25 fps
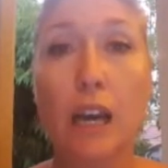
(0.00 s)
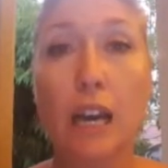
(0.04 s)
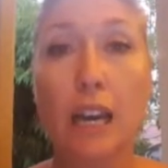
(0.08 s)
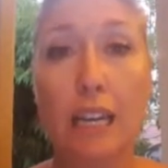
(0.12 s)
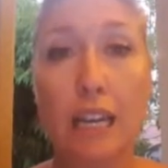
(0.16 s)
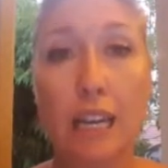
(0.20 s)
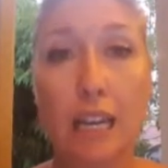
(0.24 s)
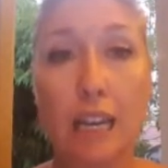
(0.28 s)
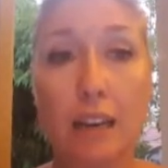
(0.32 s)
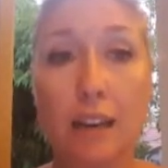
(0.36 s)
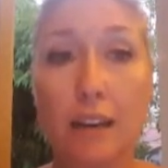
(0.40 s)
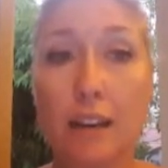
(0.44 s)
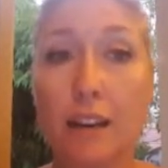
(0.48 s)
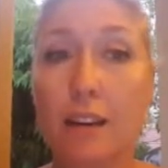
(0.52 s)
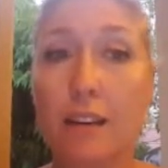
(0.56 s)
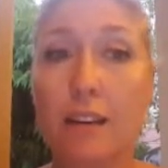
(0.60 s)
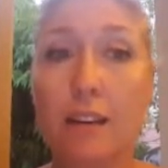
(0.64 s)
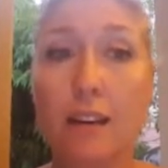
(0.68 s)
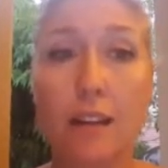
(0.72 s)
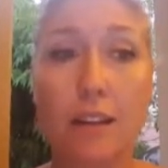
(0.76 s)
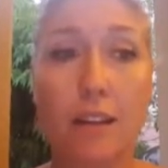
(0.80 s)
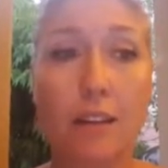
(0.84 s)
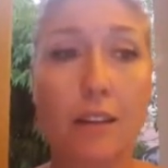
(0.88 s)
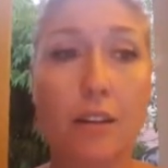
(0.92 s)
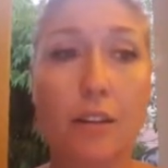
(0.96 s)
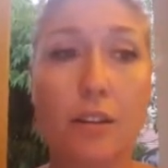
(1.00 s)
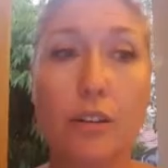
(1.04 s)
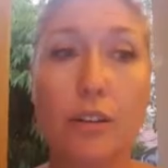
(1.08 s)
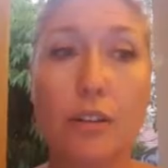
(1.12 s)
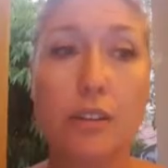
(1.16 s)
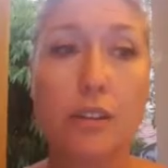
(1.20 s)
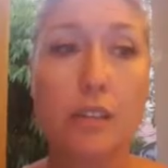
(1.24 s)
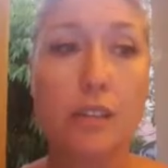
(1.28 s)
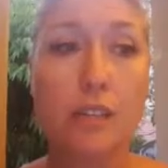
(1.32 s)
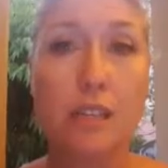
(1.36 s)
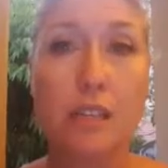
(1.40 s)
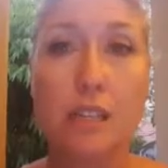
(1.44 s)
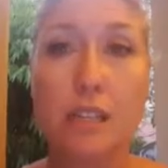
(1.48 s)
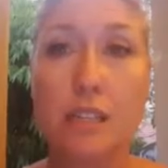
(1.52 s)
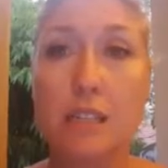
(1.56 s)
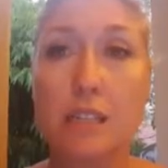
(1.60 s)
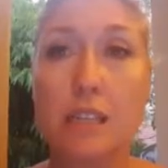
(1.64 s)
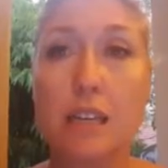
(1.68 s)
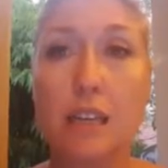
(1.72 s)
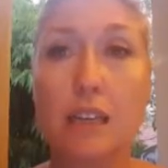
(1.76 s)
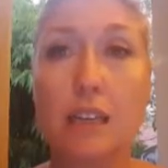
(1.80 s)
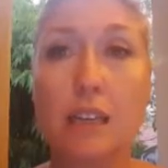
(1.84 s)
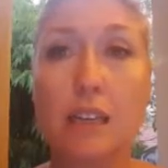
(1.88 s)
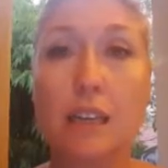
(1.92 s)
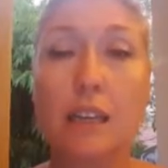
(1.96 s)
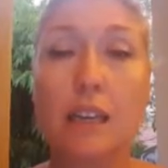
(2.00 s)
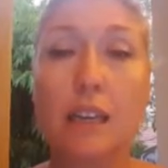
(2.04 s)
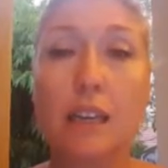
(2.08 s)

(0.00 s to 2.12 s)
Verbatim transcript: Again, another huge statistic.